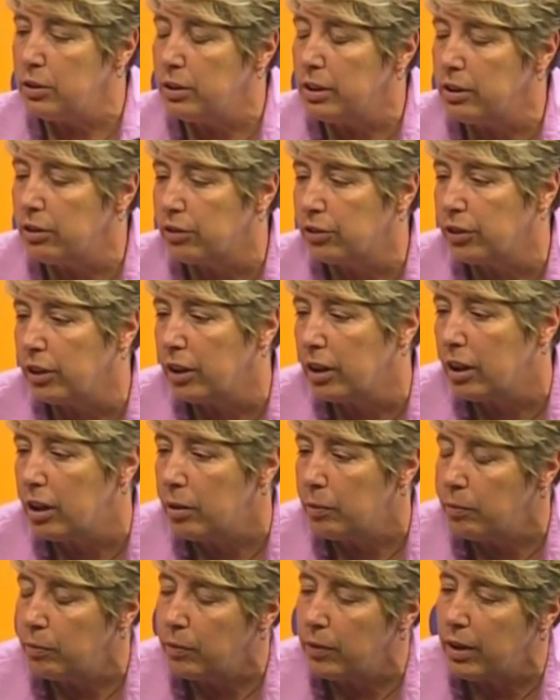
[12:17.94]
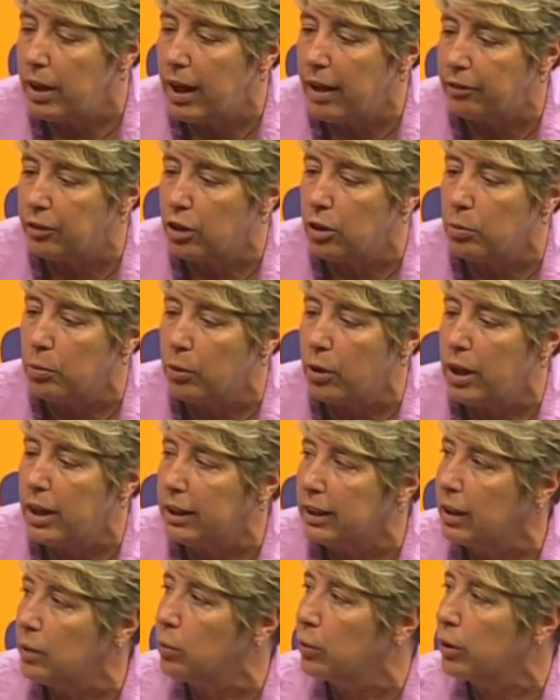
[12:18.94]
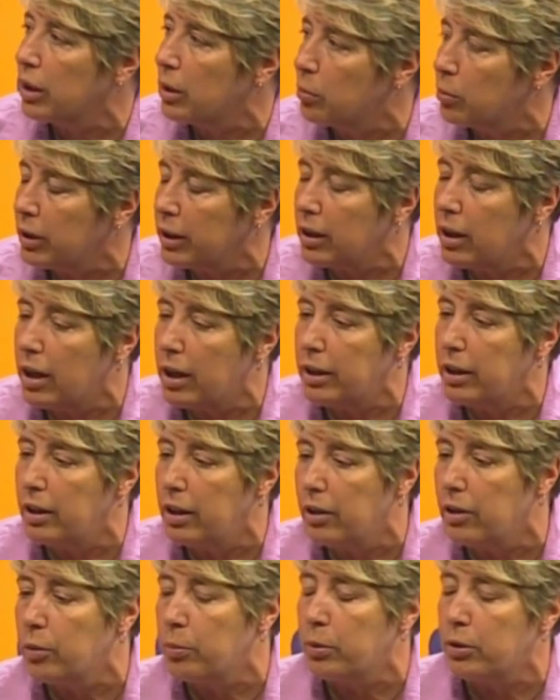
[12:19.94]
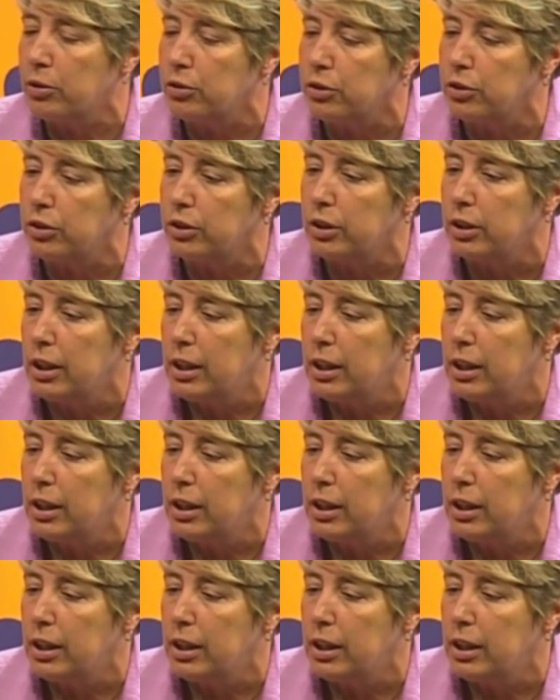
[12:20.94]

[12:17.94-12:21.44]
this after the break, and we're going to bring on another person to